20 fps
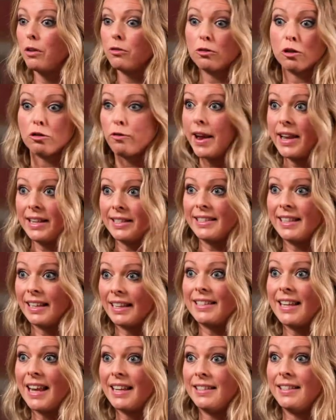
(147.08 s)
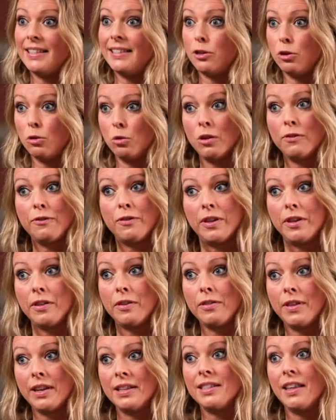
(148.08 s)
great successes in all of the
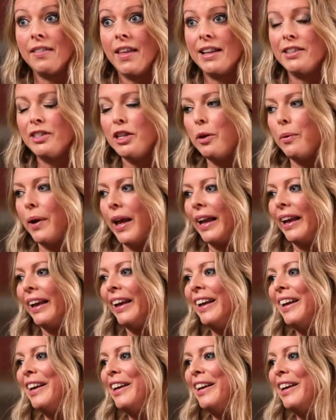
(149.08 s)
things that they're doing.